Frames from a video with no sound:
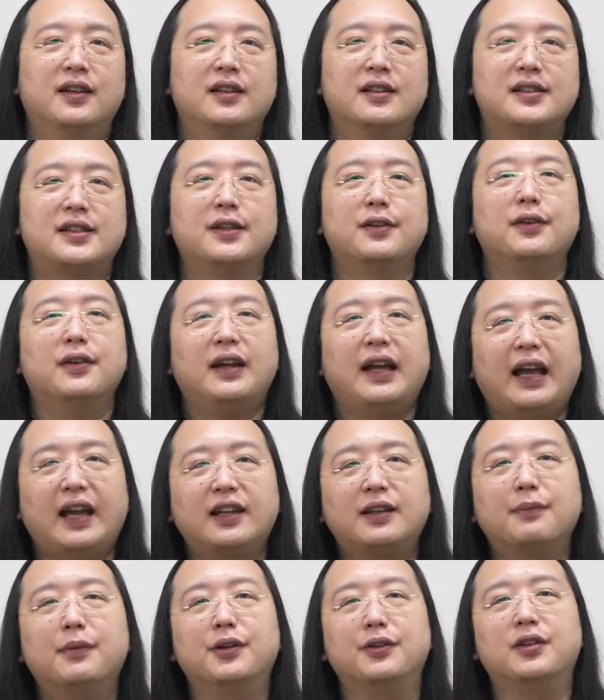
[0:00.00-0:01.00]
So
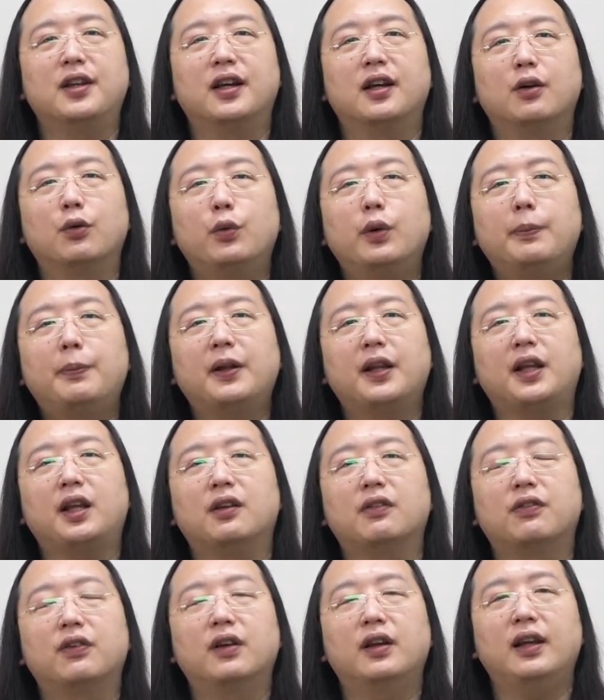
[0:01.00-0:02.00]
at MODA, we
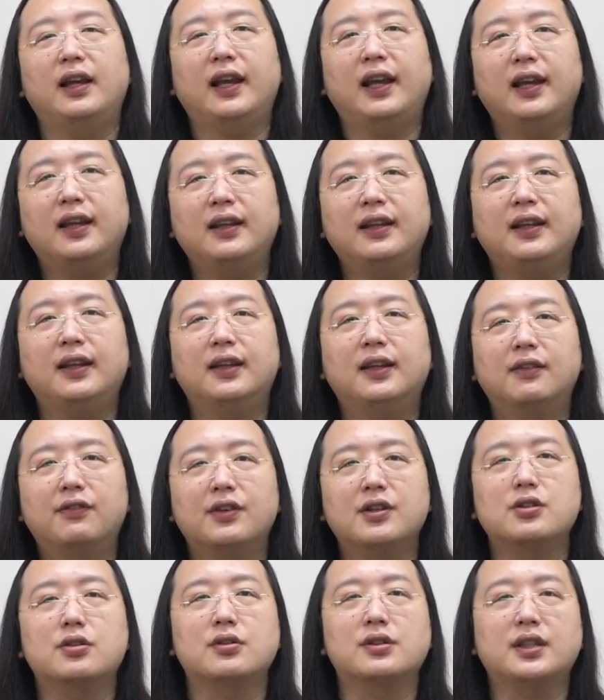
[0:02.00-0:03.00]
believe any
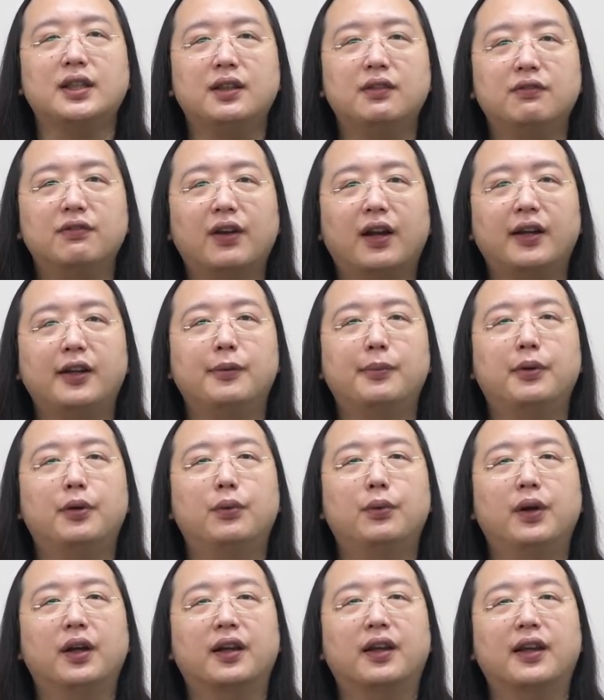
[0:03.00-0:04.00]
individual's invaluable
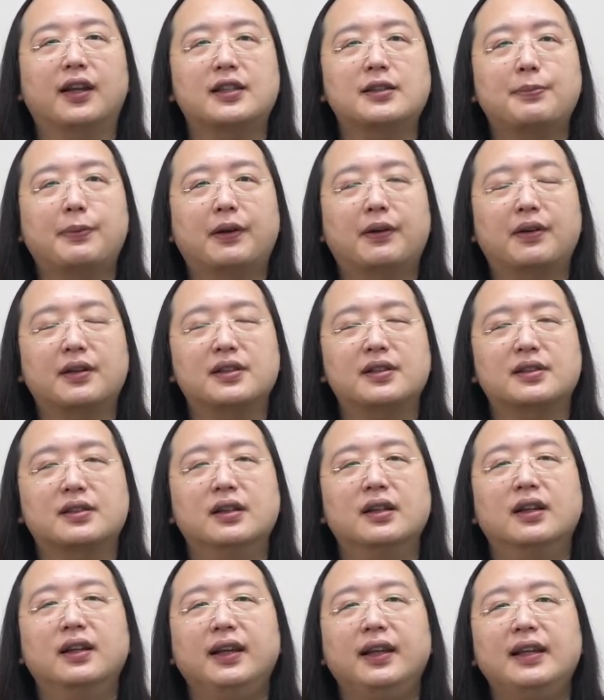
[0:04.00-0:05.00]
work
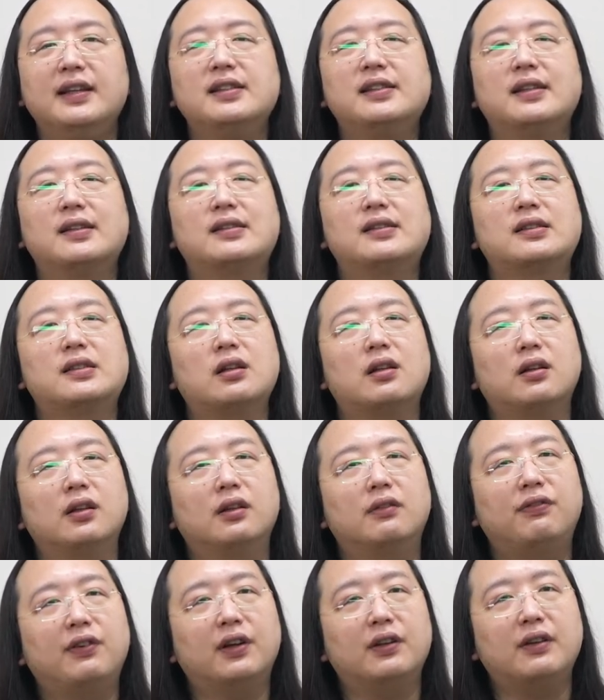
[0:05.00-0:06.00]
experience is a
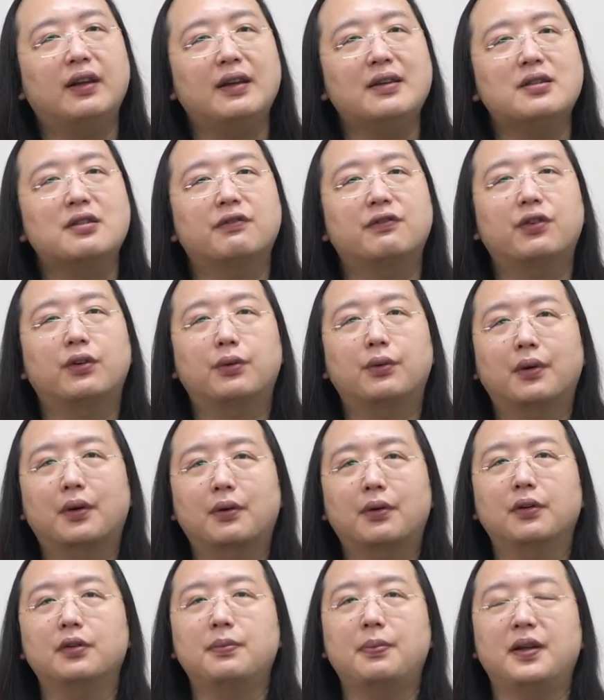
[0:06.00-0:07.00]
solid foundation for
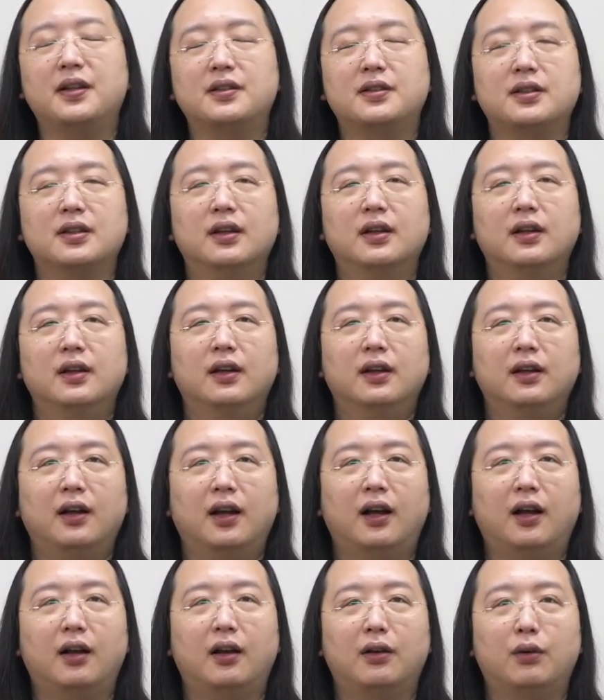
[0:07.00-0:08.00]
recruitment,
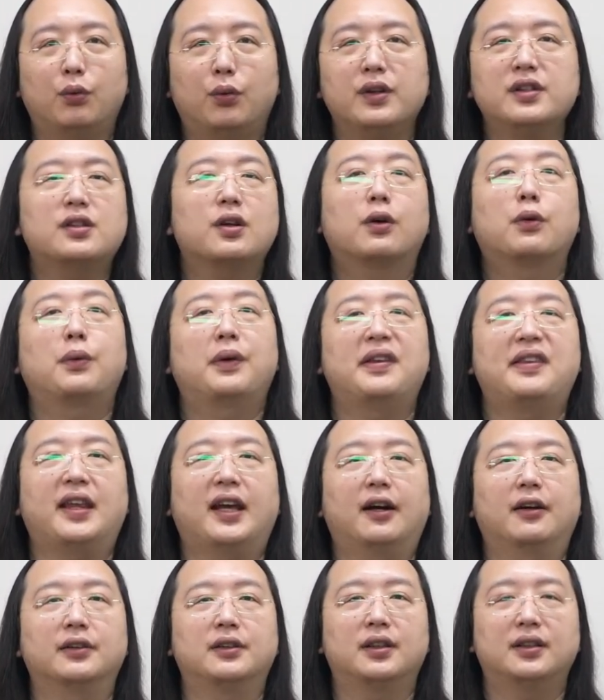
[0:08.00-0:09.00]
with or
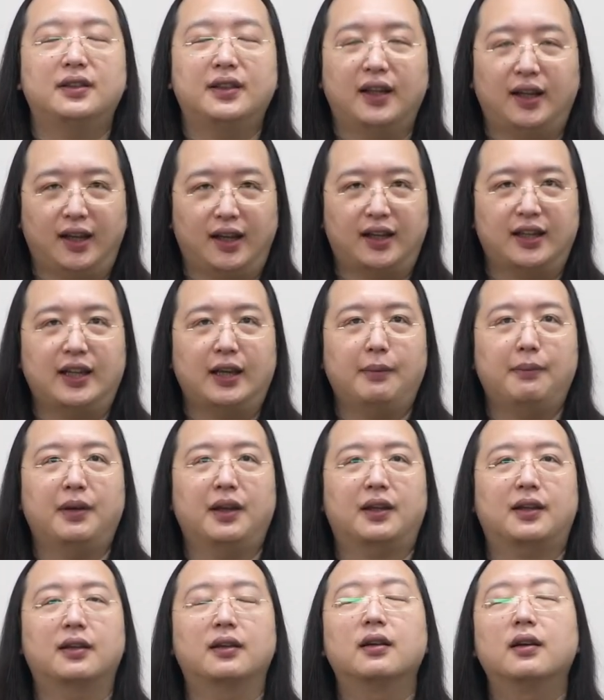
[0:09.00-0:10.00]
without the
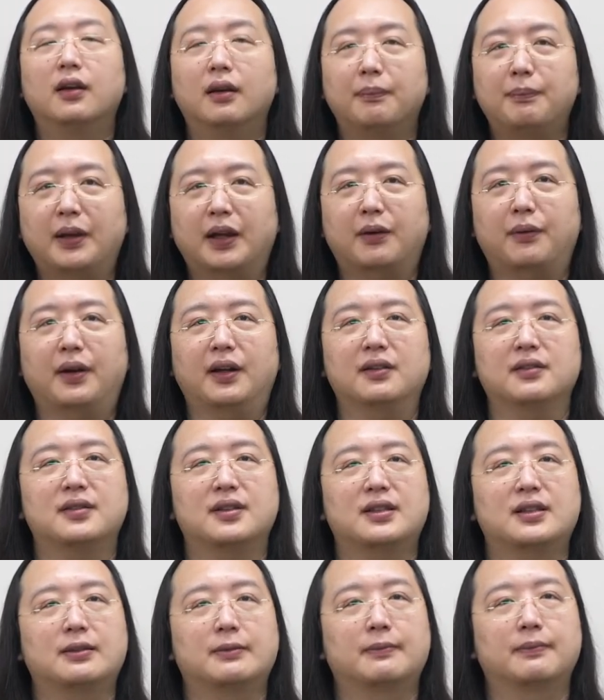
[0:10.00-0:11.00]
academic
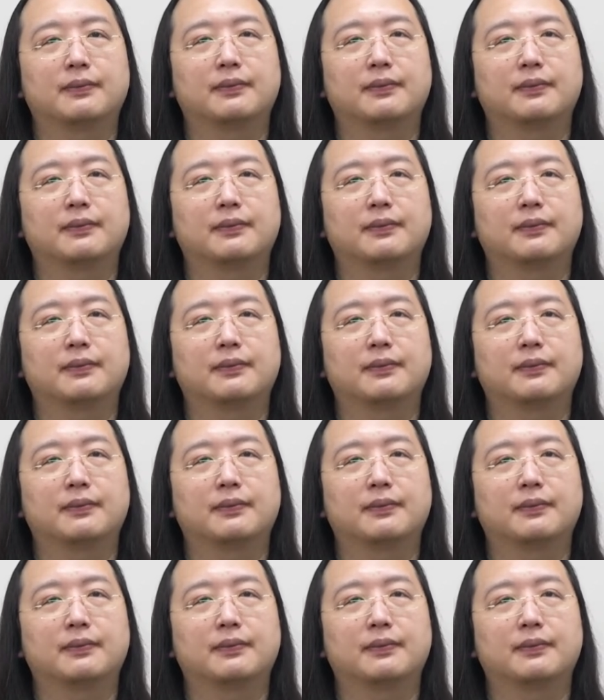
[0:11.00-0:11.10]
backgrounds.